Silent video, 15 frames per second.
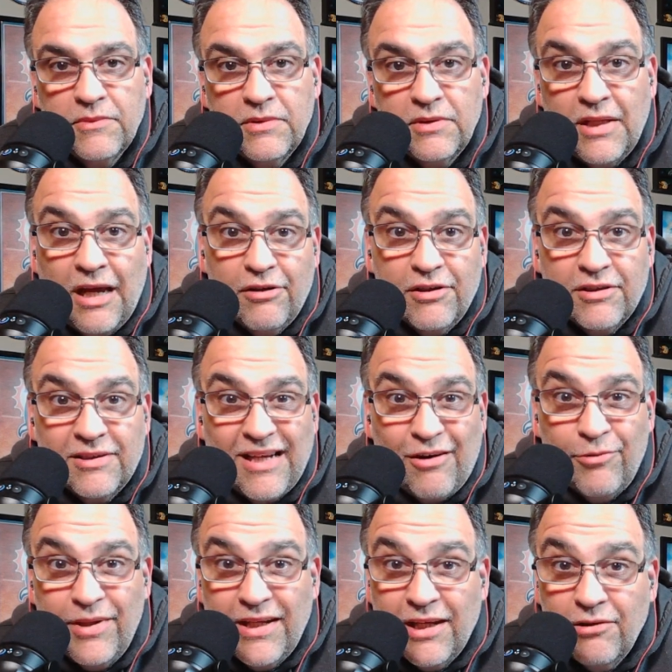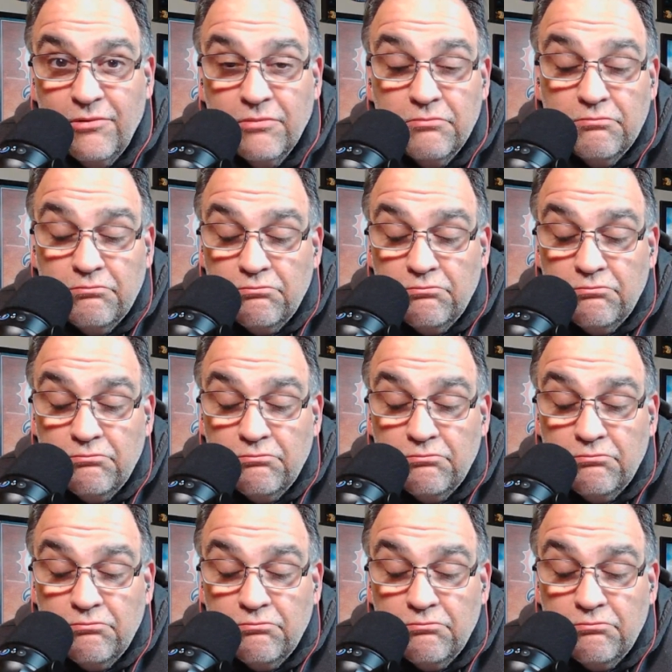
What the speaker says: Now, is Tyreek Hill